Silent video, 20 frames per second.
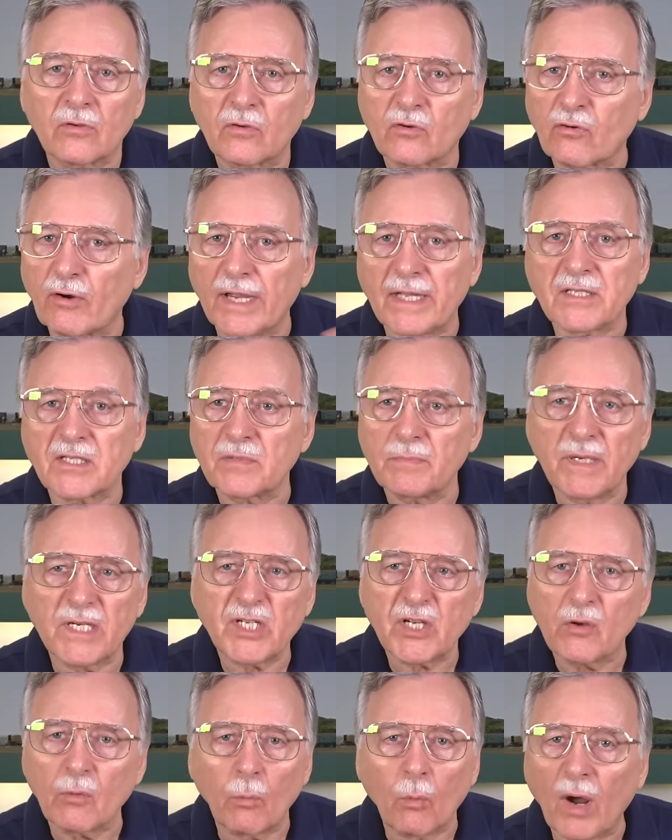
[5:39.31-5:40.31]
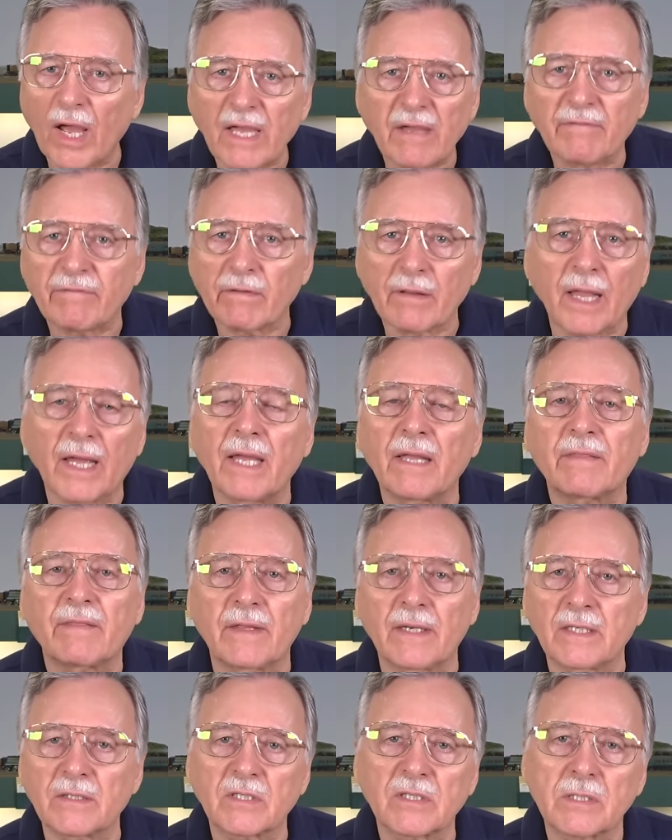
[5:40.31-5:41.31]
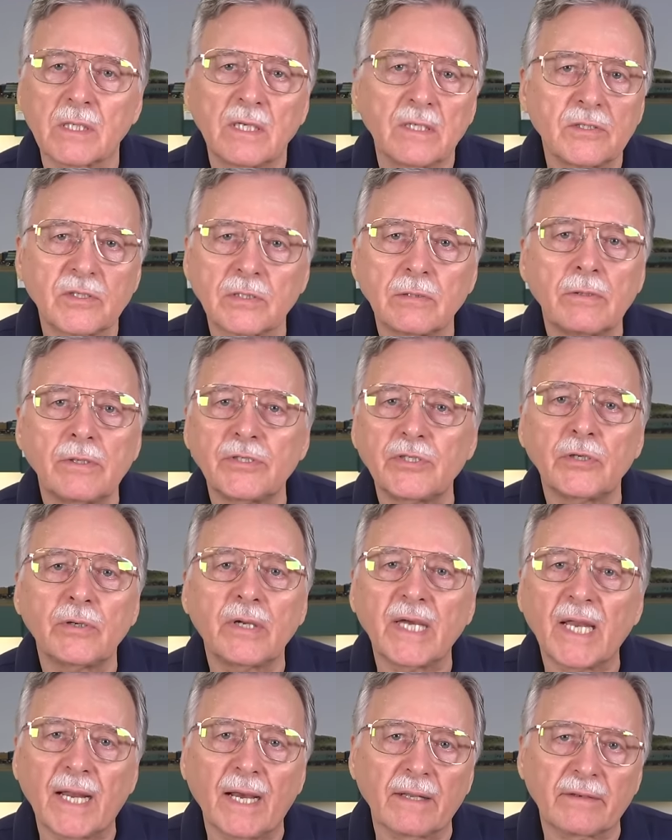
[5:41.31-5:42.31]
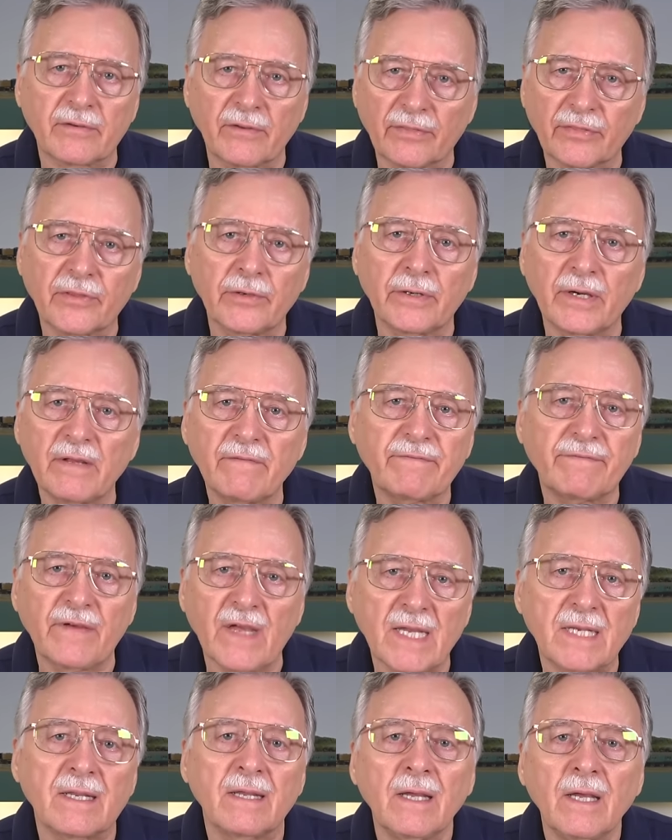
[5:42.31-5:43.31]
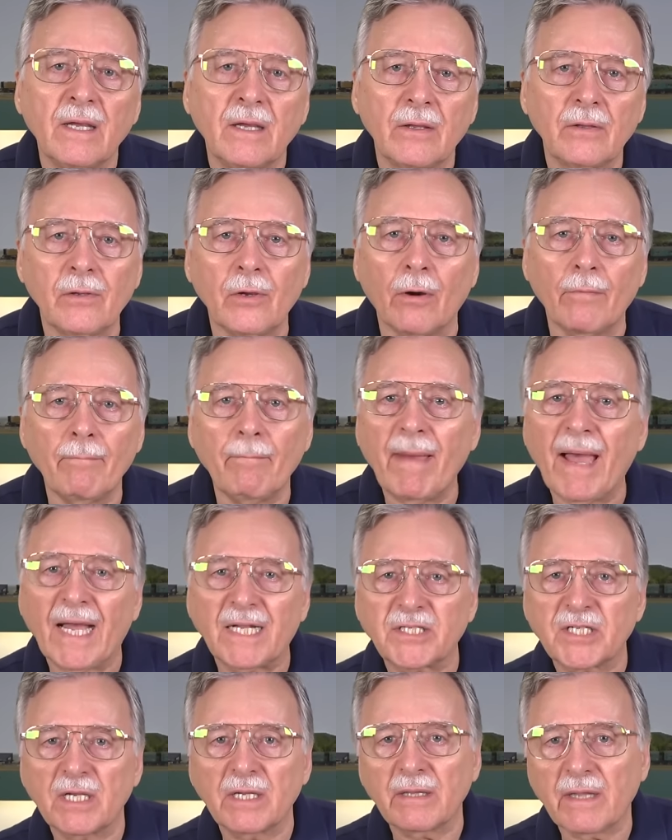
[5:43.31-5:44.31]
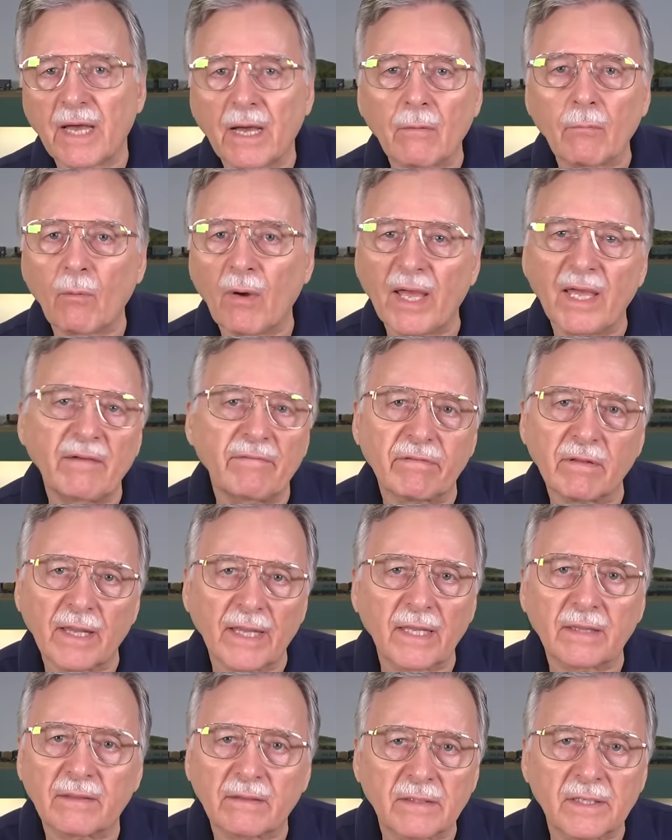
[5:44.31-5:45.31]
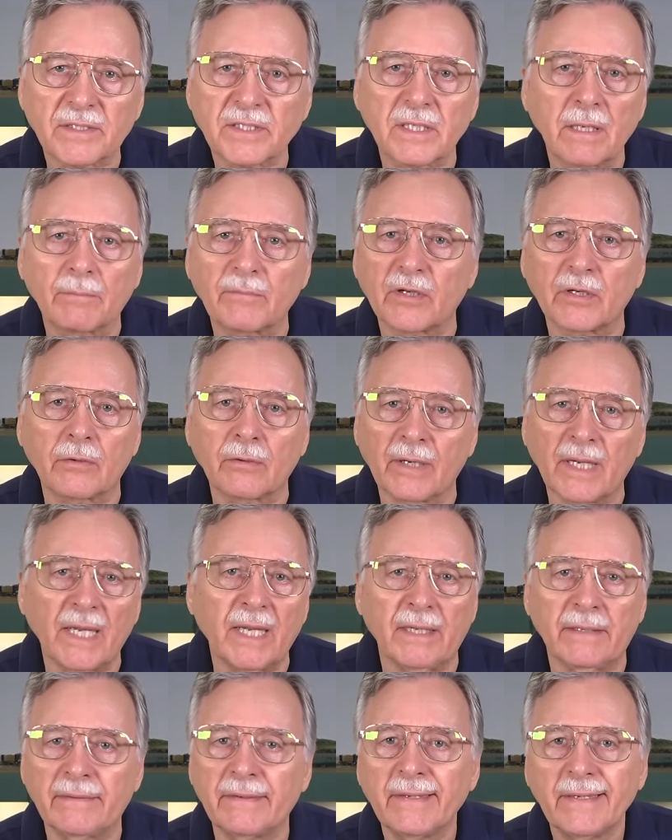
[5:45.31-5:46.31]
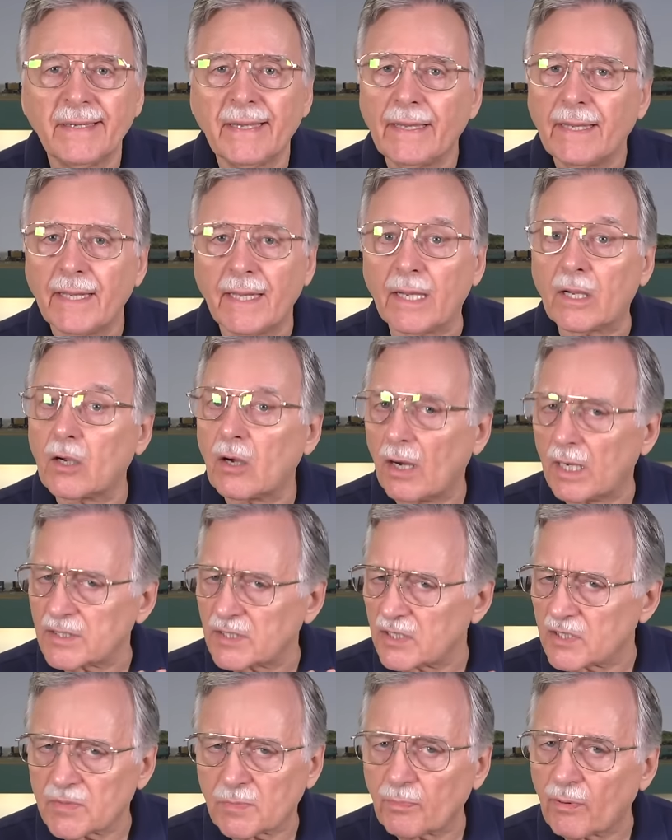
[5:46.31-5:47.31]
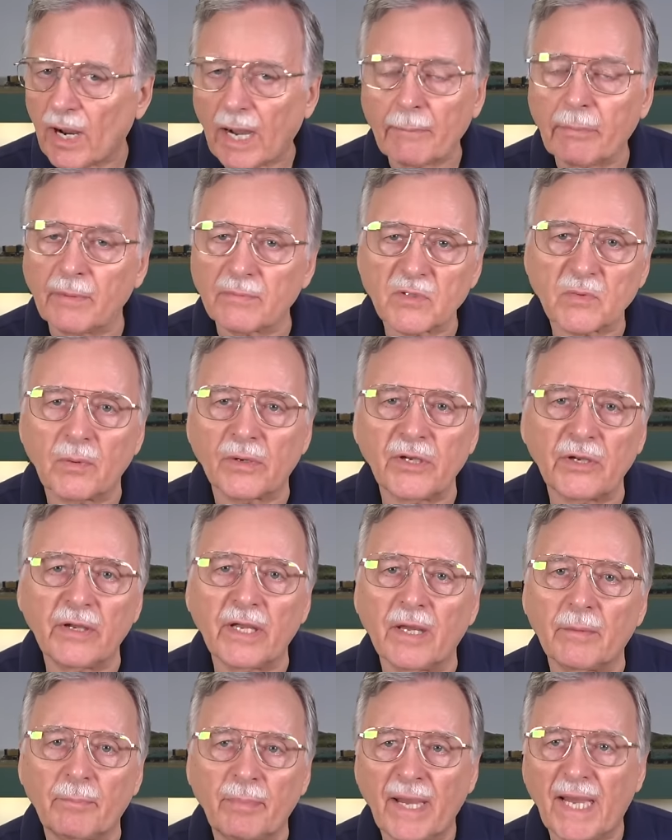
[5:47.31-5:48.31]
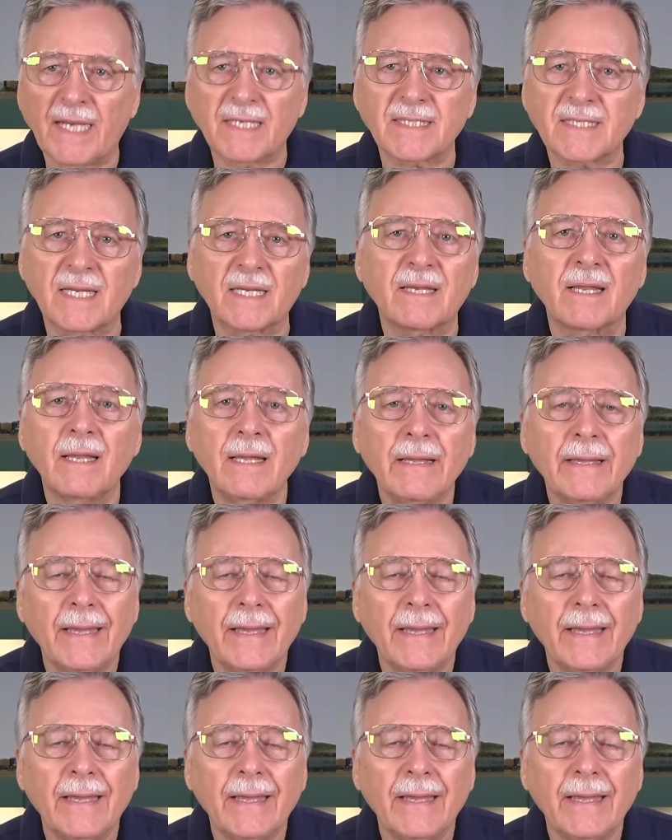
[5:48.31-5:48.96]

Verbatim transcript: transmission wavelength, and as soon as you get out to 30 feet, you're matching that wavelength to some degree, and it causes problems when you get past it.